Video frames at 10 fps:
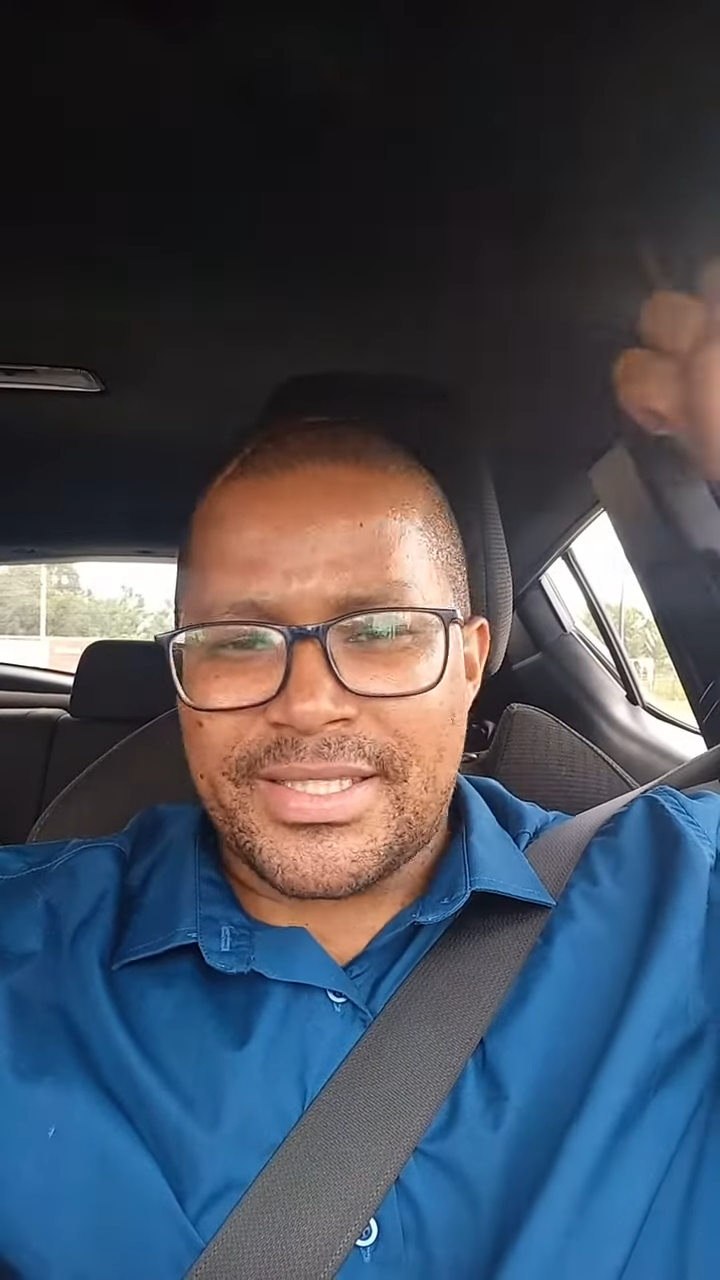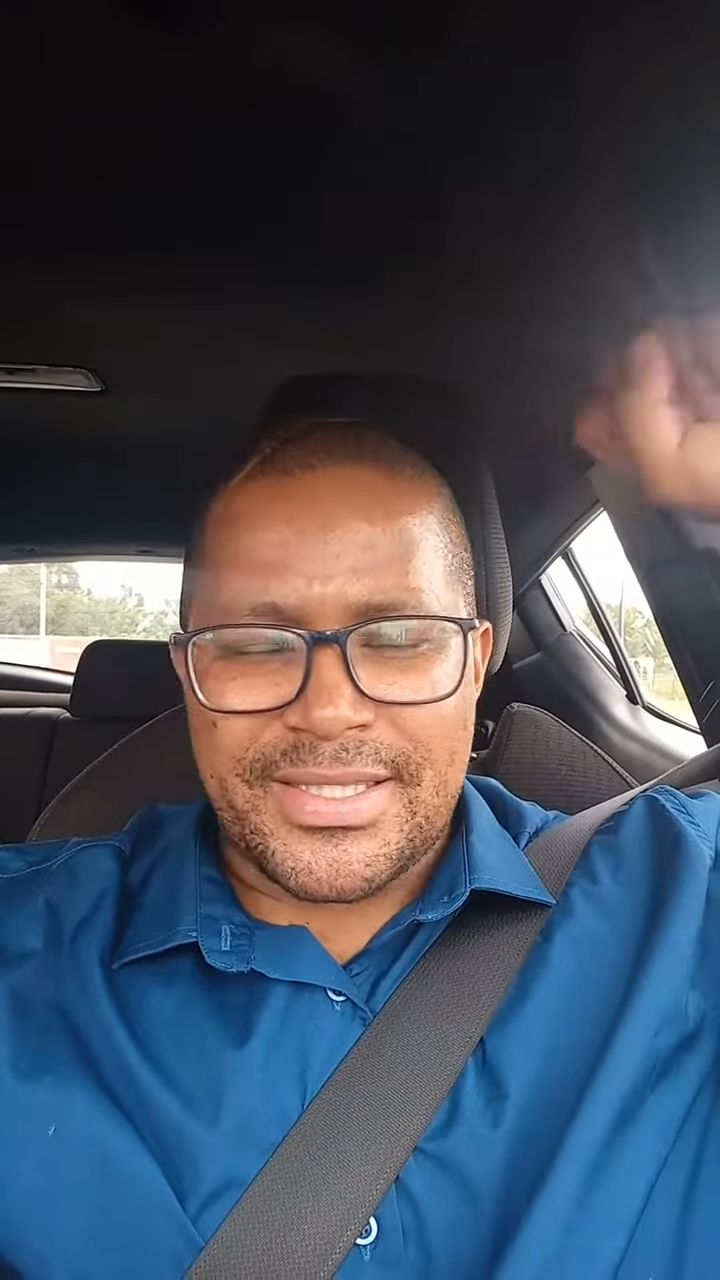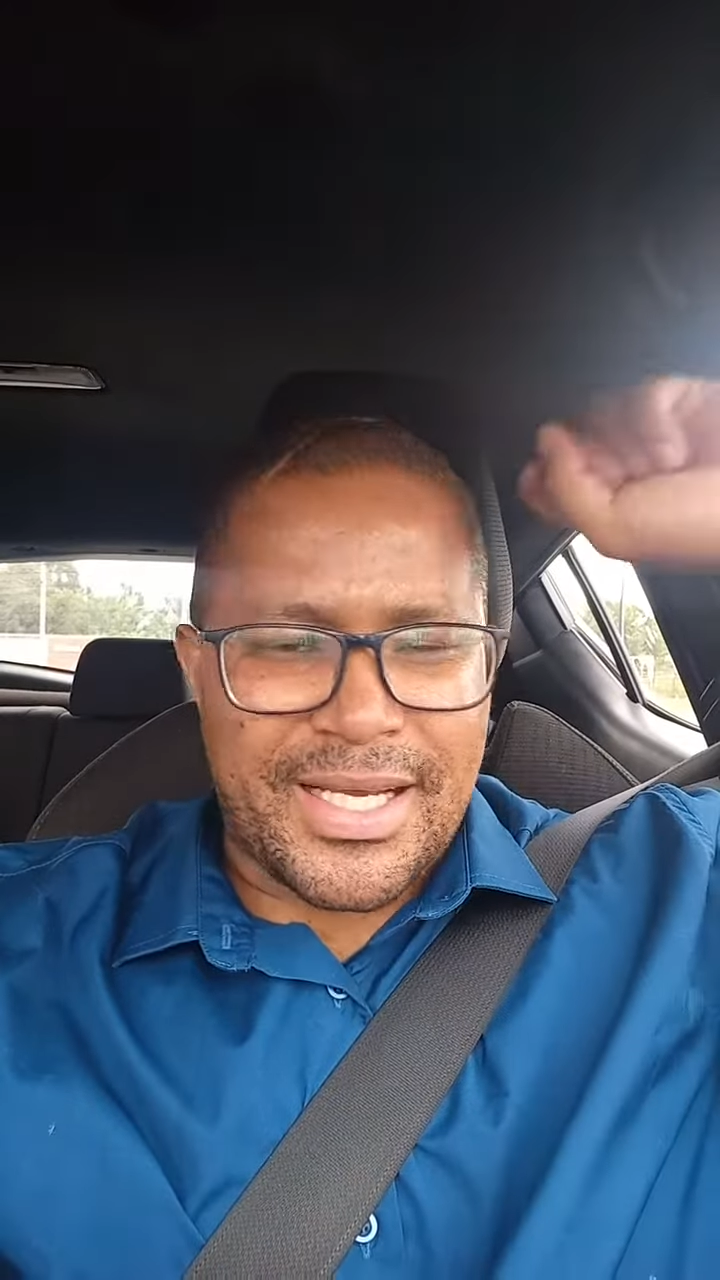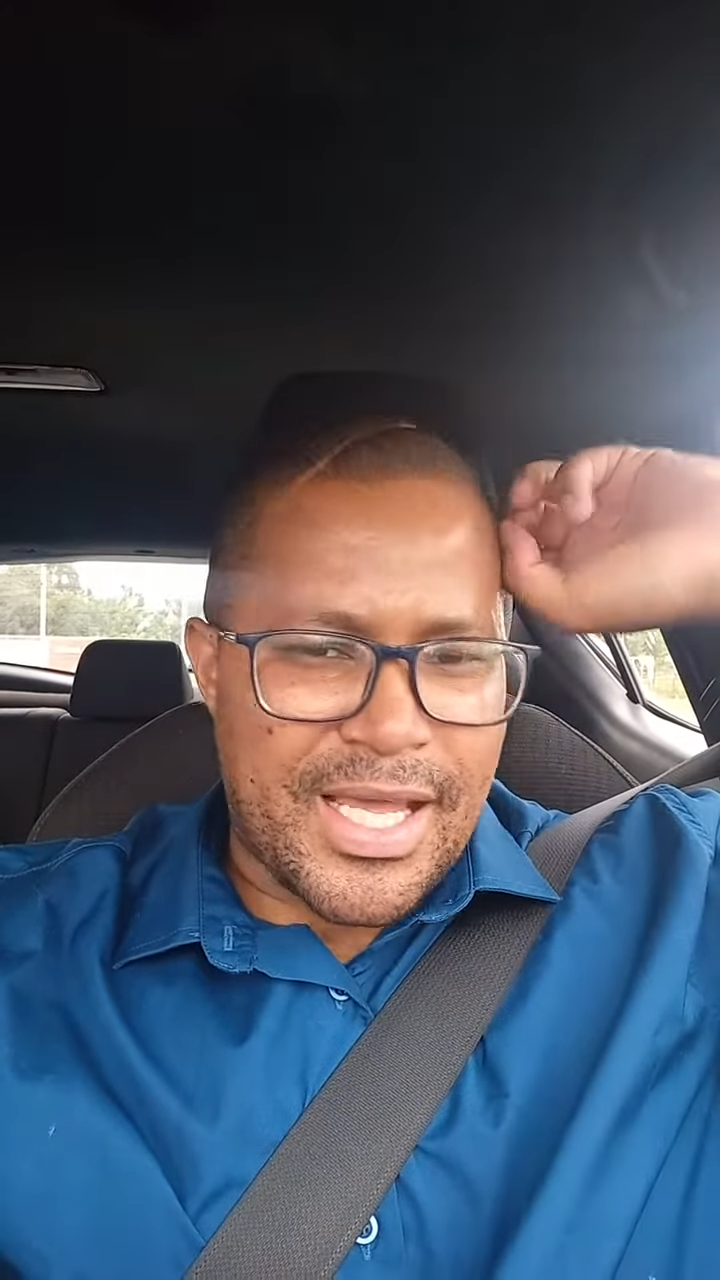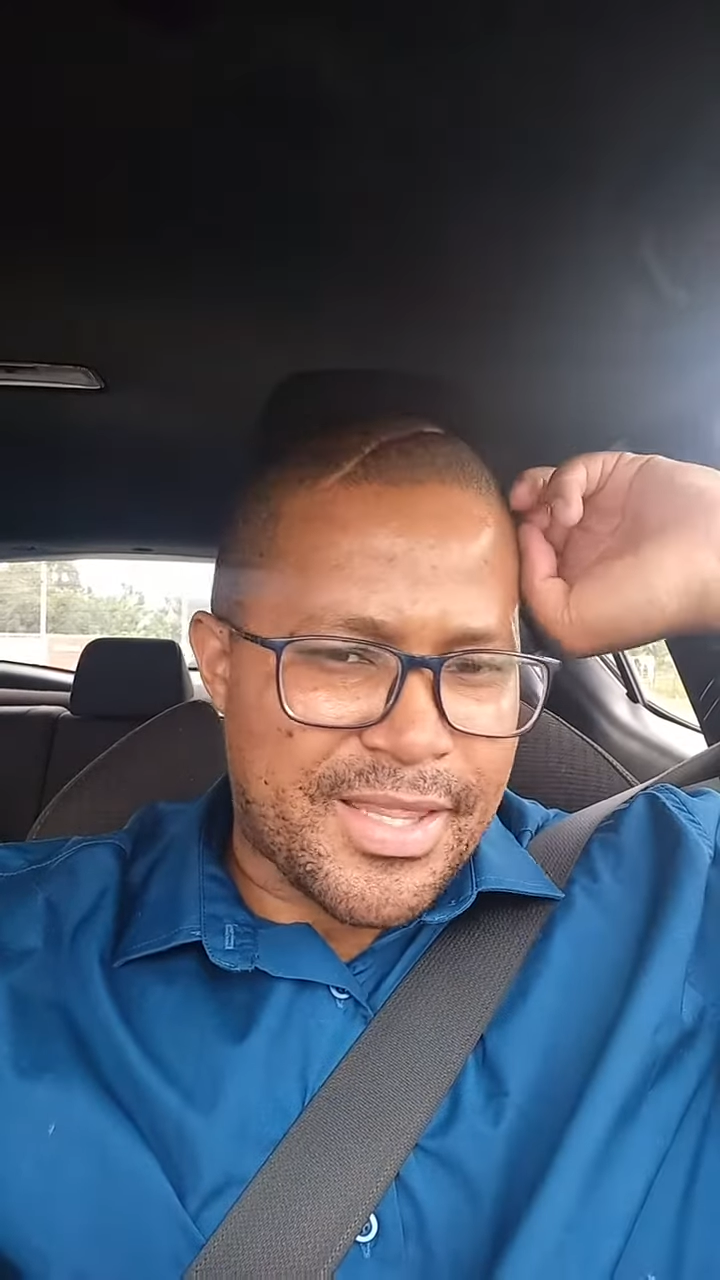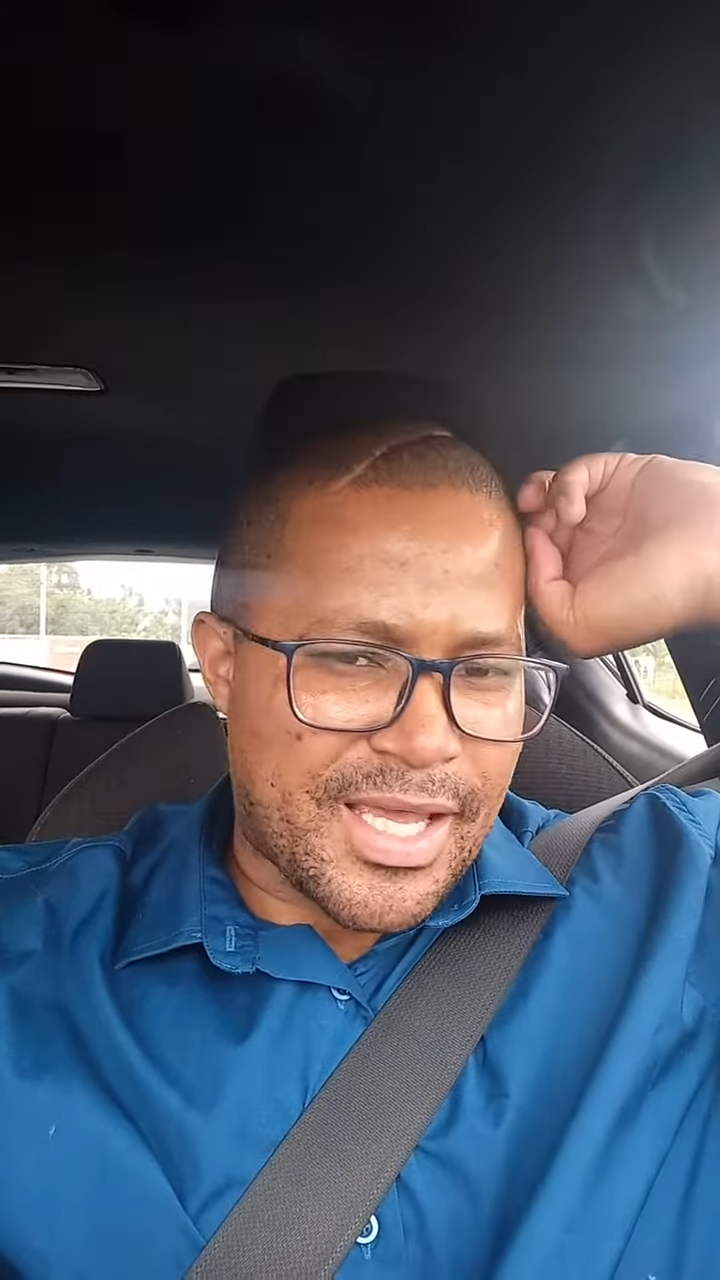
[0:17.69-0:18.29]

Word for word: it's another